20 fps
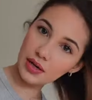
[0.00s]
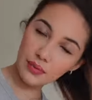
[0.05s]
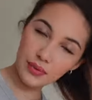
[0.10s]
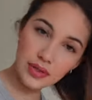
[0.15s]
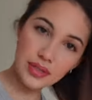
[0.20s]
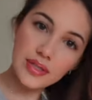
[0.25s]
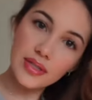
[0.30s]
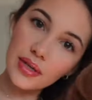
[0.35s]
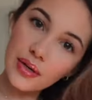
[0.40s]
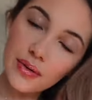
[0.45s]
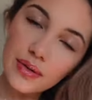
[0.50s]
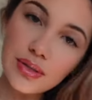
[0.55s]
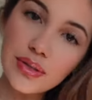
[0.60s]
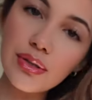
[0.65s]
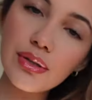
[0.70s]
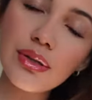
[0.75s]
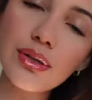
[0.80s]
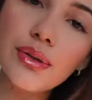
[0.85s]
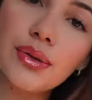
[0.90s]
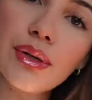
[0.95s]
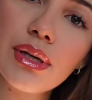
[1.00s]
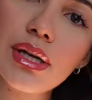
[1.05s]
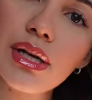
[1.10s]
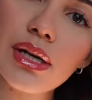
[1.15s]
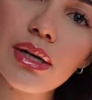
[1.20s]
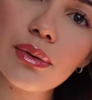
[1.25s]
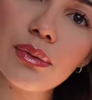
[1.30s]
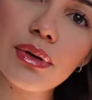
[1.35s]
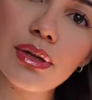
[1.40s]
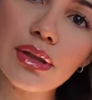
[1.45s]
I wanted to go into the new
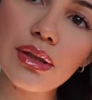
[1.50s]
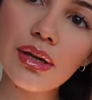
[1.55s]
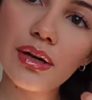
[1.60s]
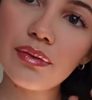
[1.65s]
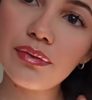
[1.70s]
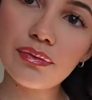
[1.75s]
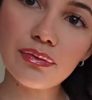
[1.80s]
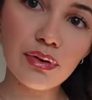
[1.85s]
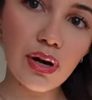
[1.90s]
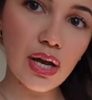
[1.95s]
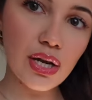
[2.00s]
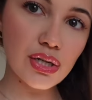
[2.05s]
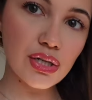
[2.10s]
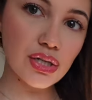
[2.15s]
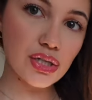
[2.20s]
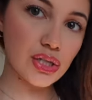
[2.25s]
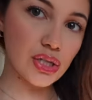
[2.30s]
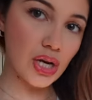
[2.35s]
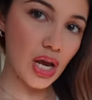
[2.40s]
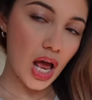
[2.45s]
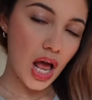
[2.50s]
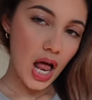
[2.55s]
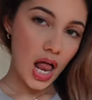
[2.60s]
year with a fresh